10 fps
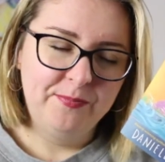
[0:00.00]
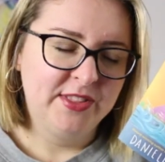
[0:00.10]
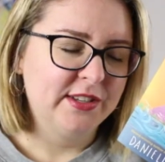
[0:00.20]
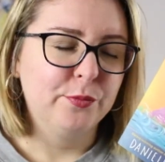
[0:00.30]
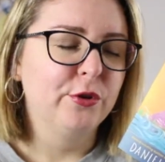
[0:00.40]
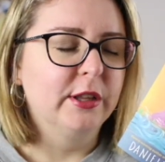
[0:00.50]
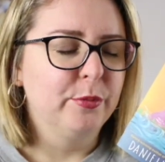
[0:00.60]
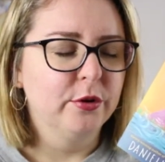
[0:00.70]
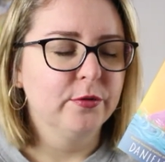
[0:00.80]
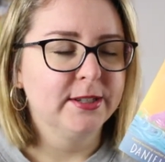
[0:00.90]
there's a really
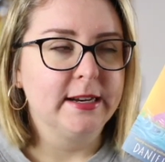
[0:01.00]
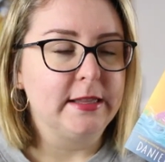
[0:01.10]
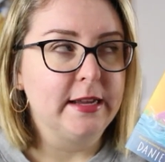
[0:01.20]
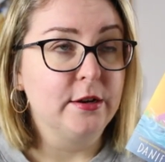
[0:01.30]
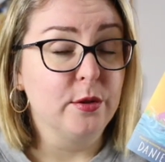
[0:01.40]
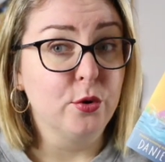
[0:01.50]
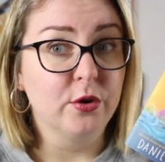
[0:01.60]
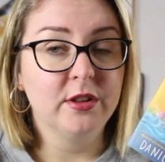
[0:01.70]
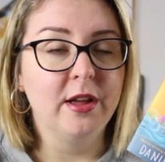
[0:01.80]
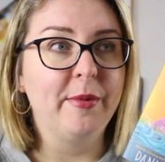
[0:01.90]
beautiful scene at the end of the
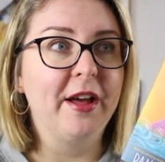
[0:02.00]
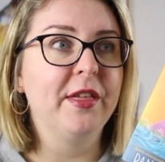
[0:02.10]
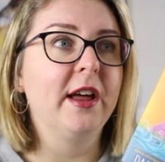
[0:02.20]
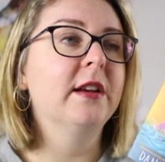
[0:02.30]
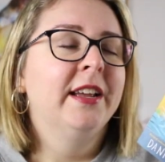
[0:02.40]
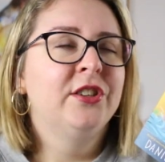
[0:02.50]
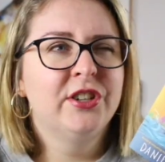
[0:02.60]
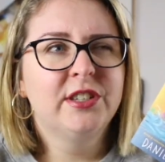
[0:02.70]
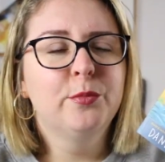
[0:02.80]
book about that. It's just a